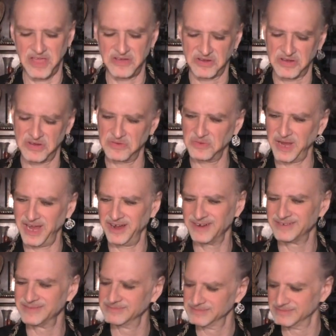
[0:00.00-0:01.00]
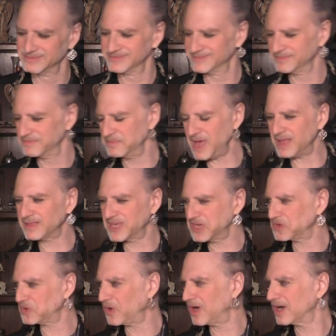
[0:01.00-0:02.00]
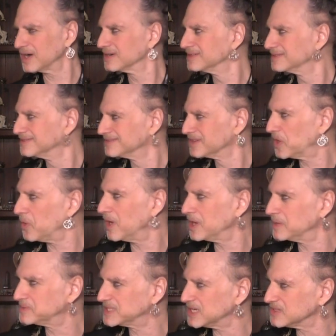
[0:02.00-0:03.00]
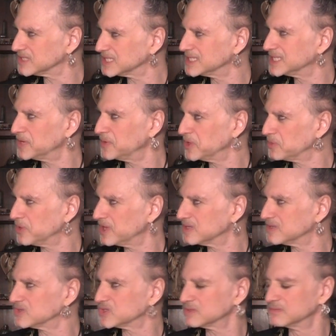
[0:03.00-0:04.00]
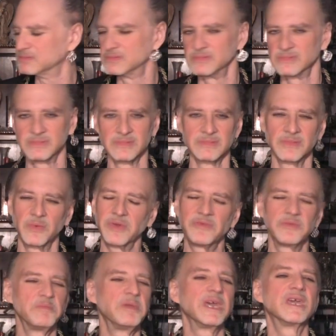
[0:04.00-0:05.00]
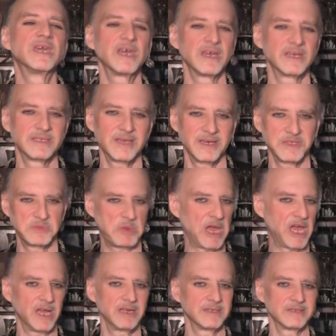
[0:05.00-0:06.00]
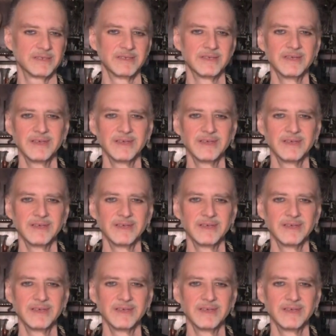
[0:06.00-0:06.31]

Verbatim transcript: their career Melky, you are go on upstairs lay down with your brothers big king size bed